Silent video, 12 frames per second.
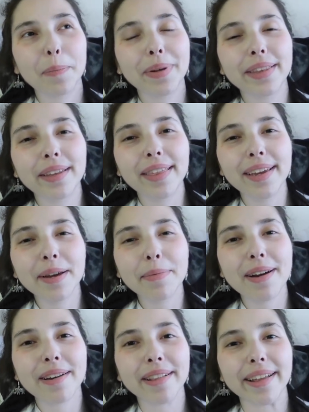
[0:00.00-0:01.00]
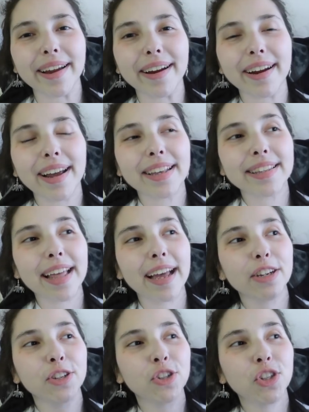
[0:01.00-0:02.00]
But the thing about Claire is
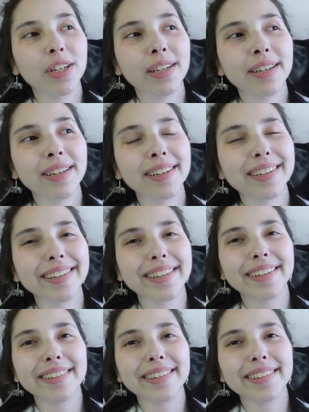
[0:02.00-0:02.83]
that she